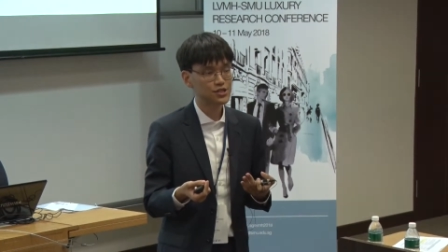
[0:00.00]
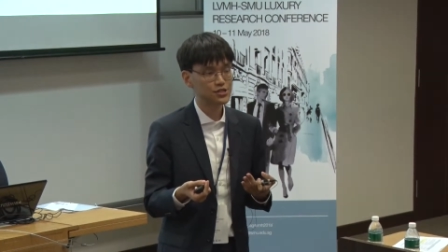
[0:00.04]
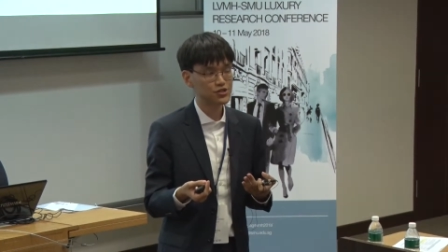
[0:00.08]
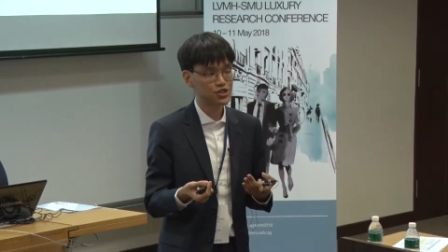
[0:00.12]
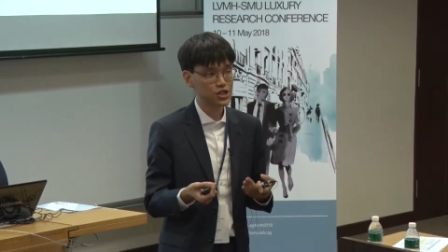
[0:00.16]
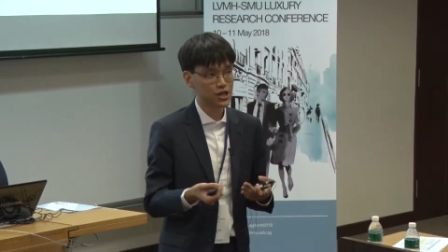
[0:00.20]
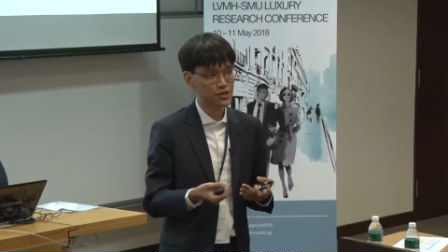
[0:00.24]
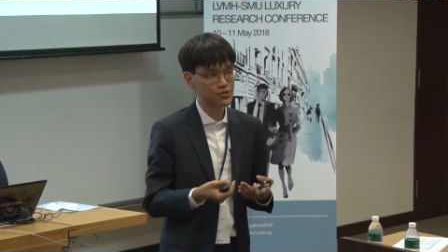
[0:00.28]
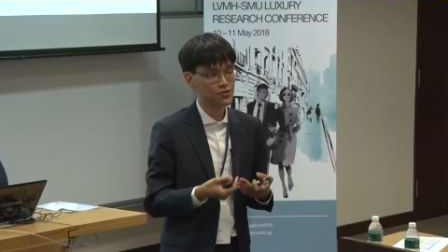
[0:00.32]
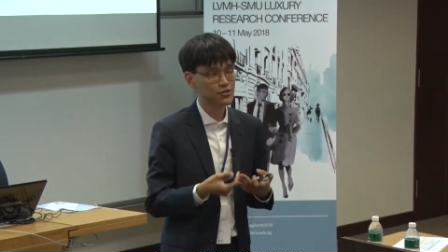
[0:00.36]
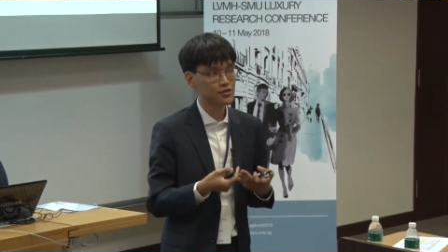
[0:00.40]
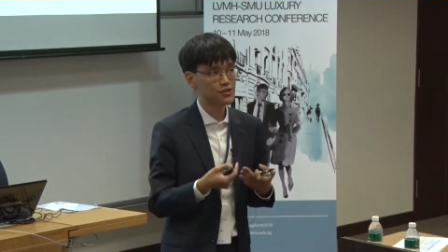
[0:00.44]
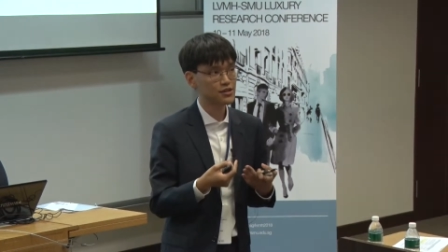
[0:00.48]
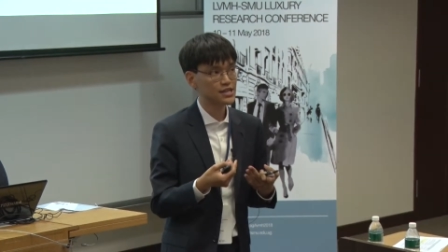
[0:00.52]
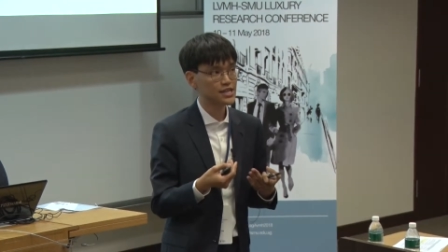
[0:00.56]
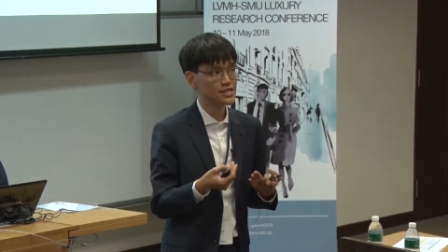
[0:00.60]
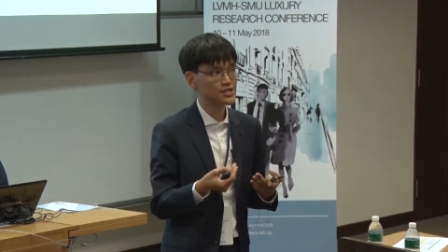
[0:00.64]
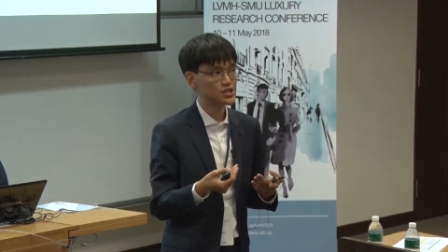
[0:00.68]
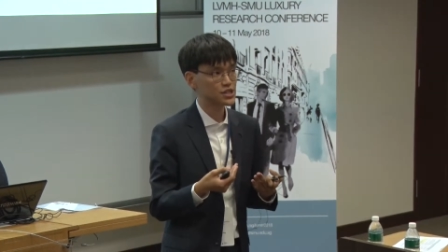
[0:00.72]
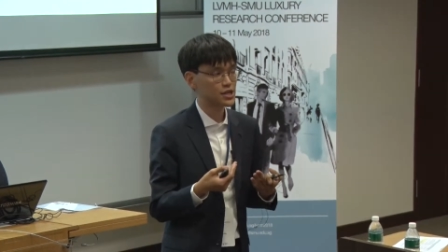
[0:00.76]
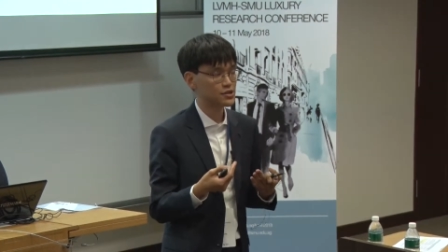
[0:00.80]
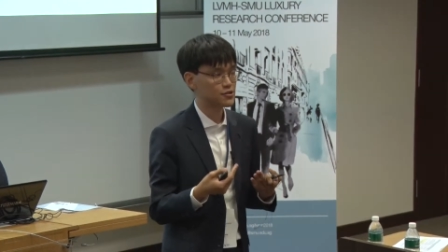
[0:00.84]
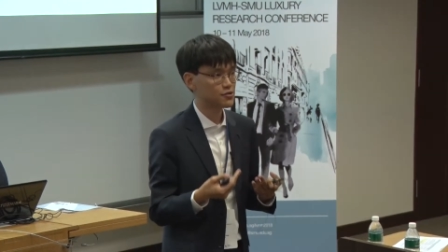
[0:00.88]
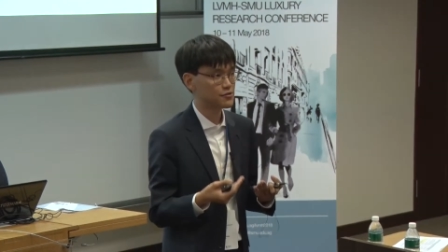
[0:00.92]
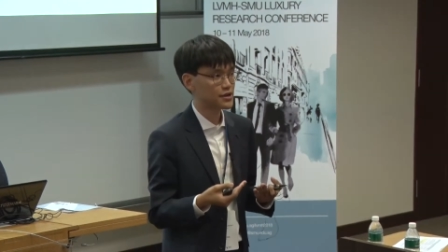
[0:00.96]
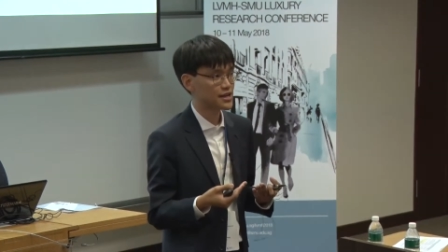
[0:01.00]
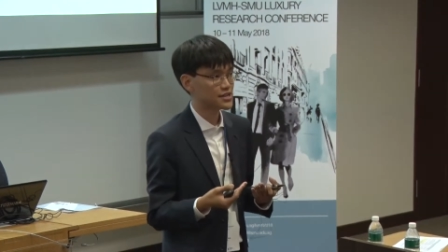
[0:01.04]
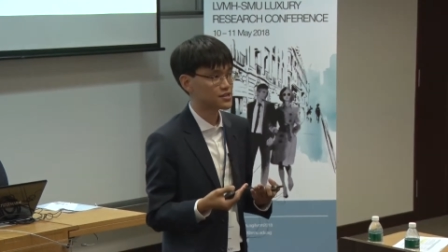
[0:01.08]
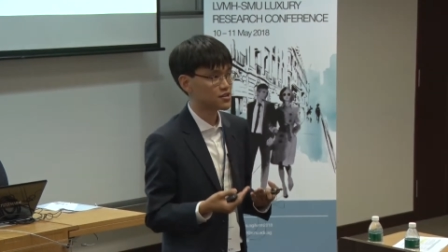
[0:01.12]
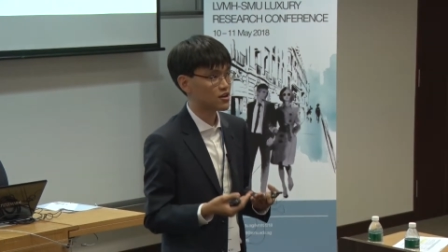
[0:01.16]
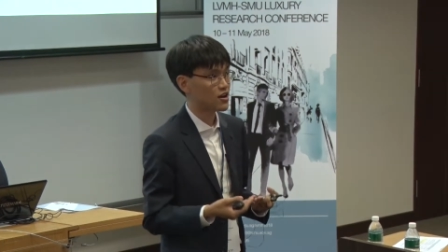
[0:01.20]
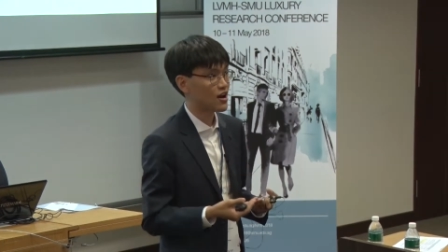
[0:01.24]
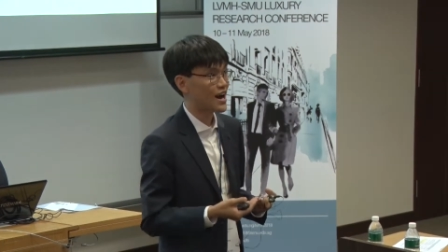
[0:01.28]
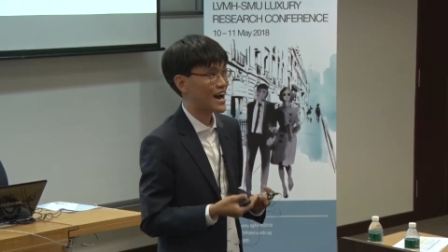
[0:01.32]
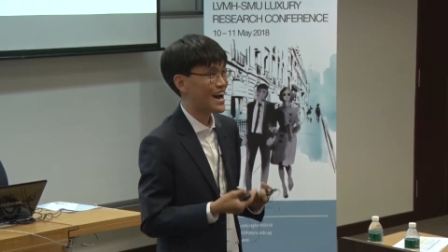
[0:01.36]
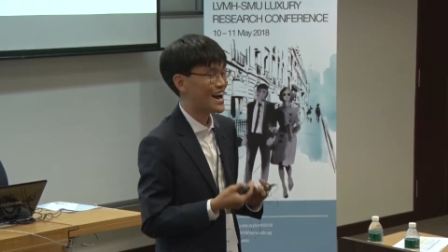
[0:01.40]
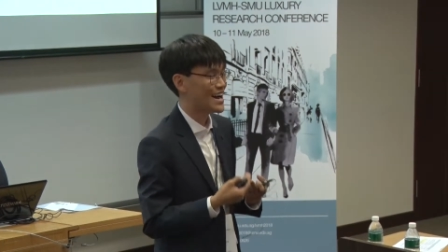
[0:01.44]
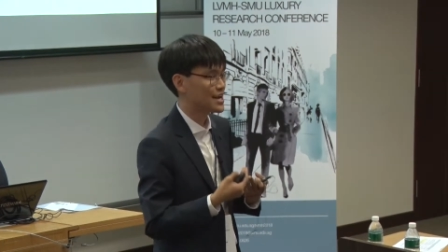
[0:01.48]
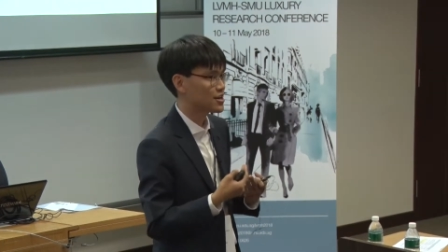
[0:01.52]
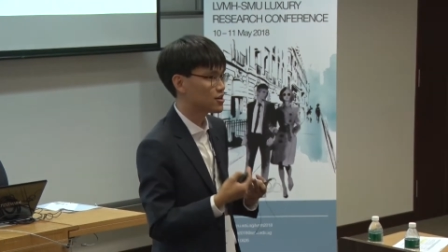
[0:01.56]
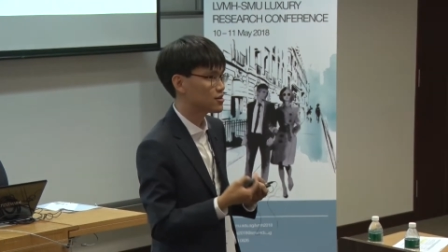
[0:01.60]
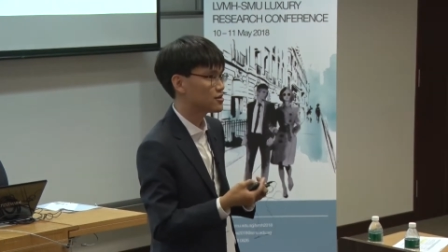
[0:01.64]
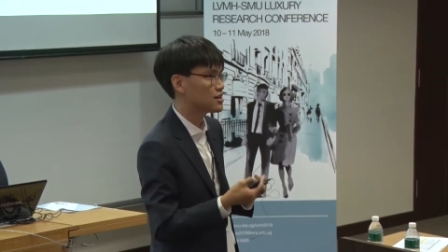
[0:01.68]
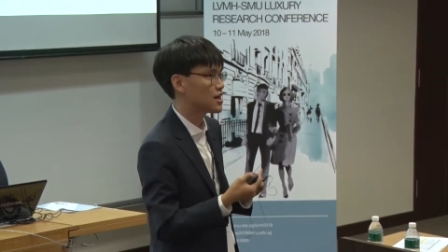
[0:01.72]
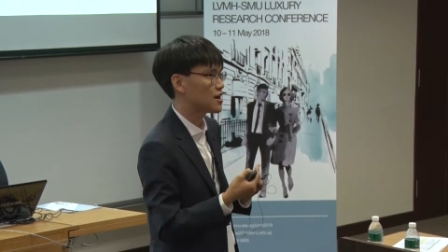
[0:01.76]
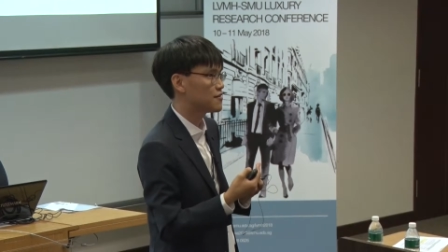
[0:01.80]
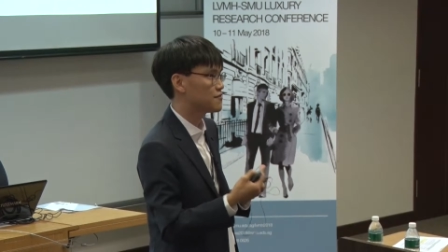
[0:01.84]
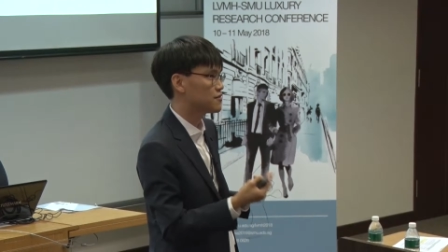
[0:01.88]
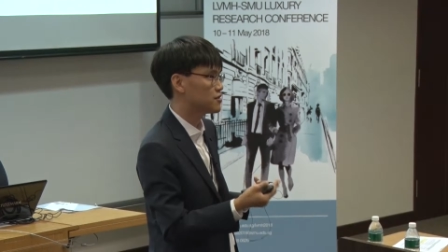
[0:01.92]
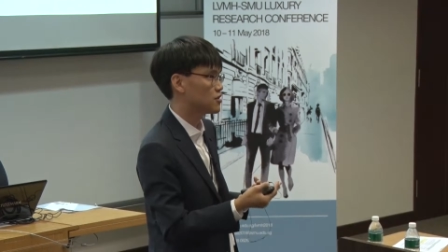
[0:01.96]
generally generate a higher
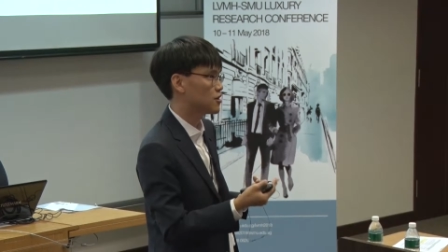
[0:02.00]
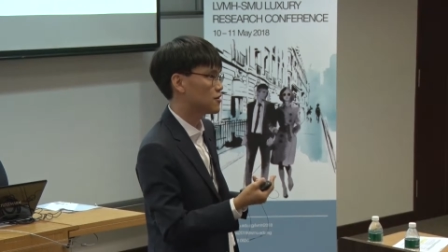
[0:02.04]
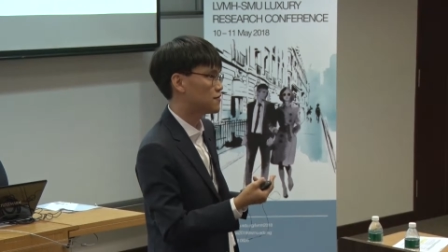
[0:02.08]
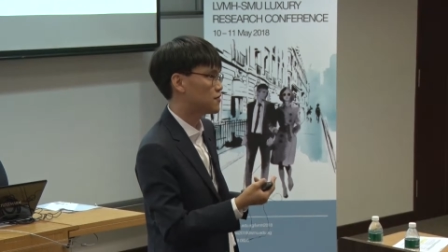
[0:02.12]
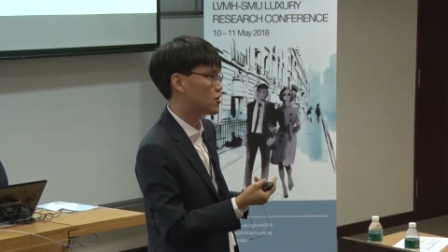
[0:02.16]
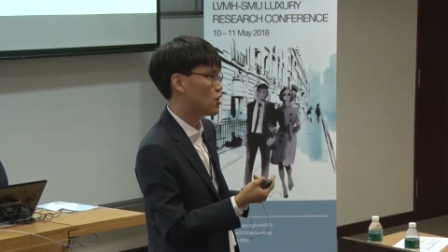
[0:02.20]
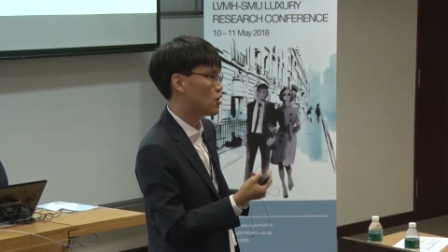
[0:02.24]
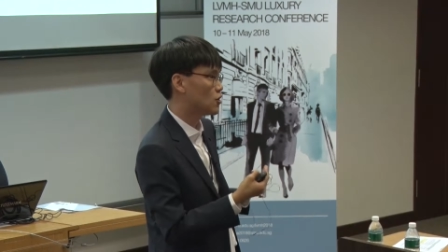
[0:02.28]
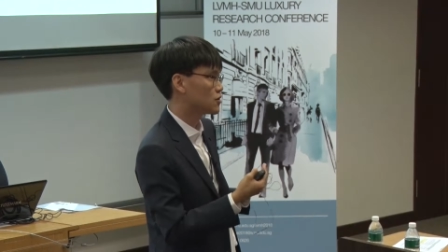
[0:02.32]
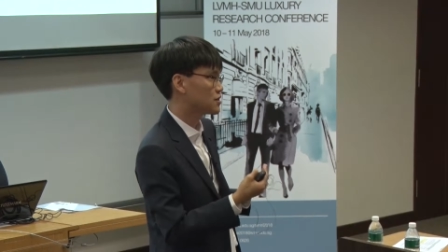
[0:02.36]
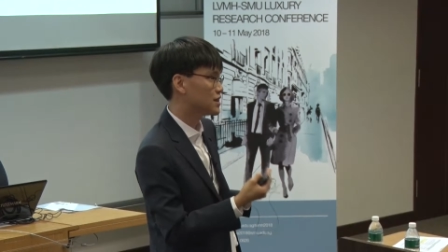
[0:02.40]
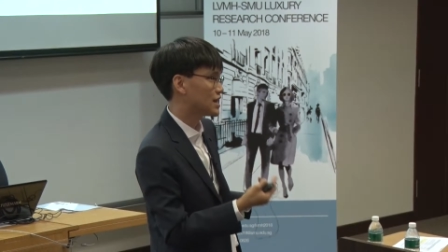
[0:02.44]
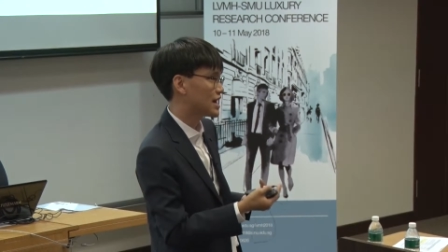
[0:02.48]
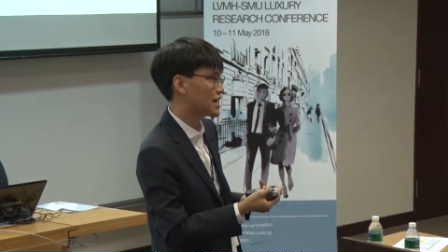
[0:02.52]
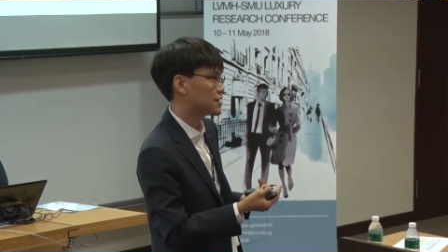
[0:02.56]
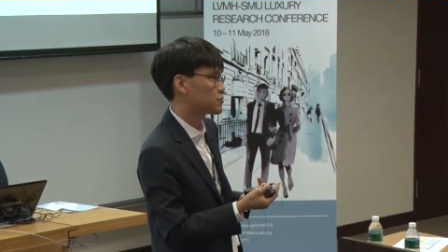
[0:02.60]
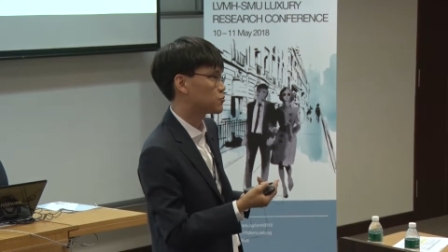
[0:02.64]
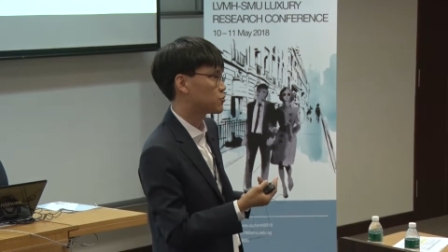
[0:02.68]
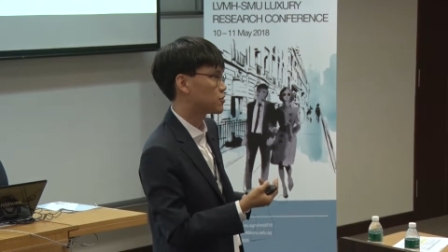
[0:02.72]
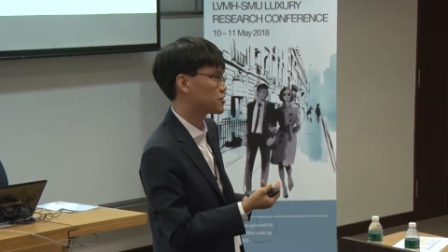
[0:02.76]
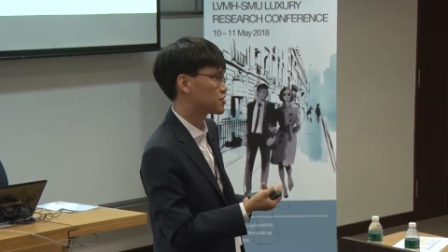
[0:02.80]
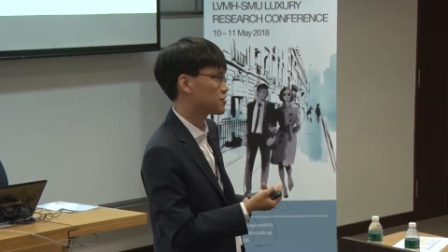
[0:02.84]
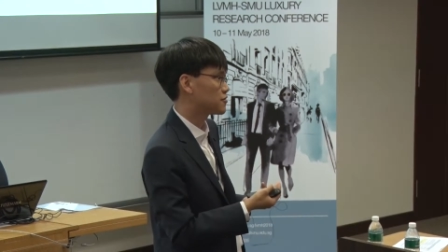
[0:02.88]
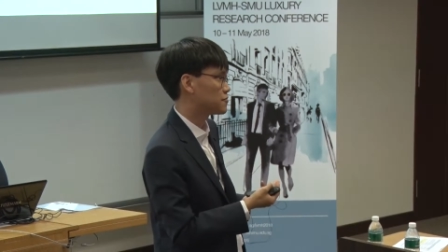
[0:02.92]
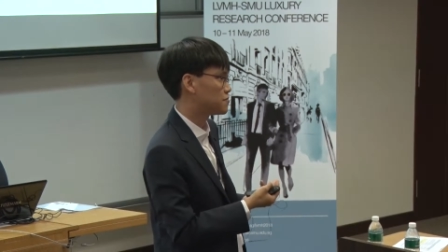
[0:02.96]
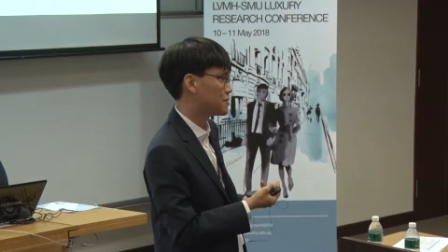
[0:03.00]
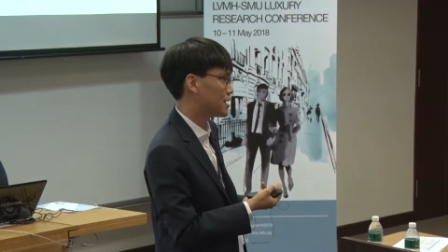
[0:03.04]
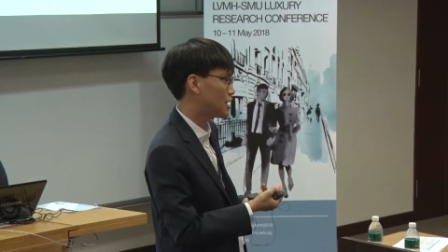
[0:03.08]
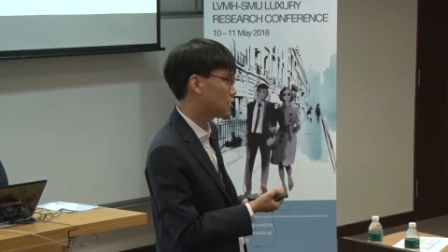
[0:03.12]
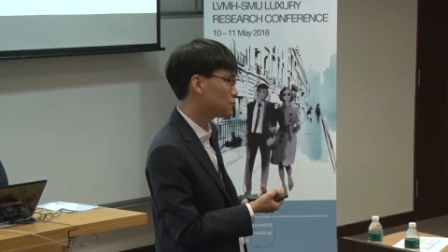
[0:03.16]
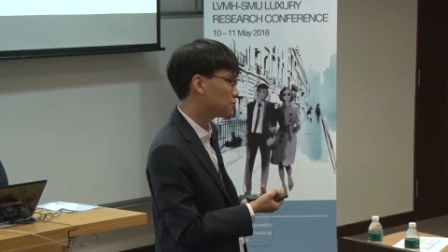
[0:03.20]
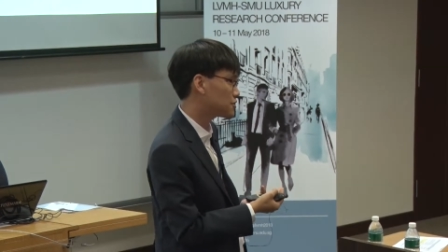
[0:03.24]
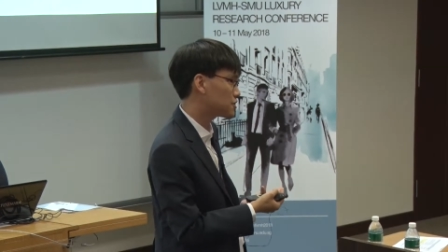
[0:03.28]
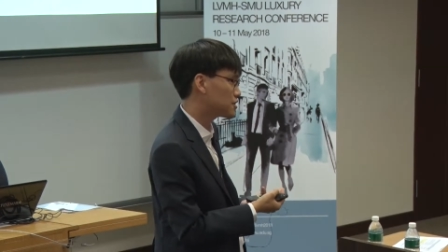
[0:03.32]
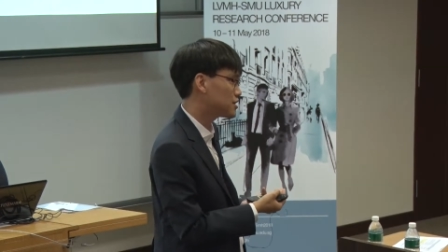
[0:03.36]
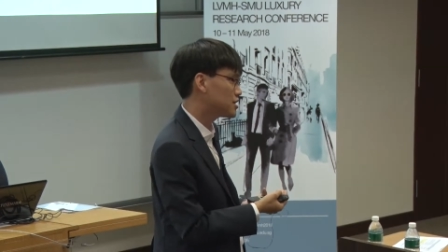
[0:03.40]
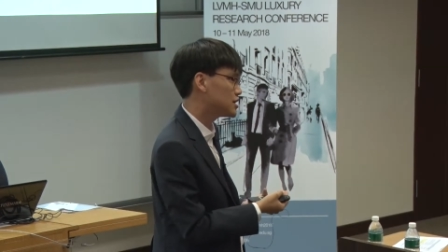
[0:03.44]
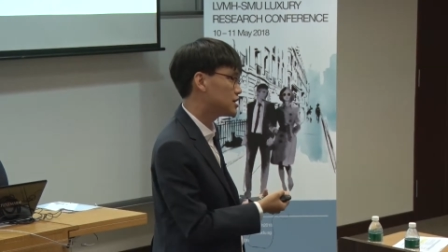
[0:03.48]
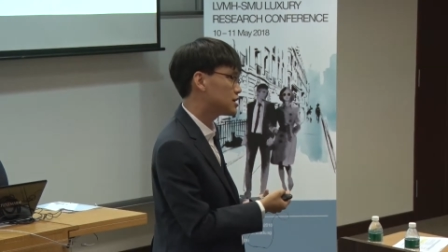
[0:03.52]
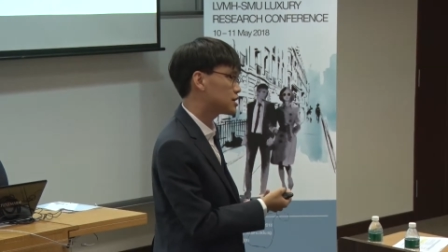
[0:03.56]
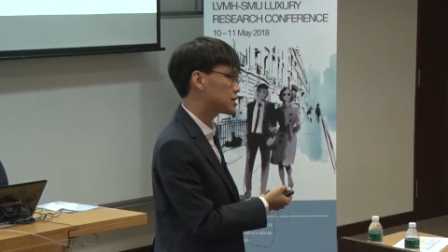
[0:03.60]
level of online word of mouth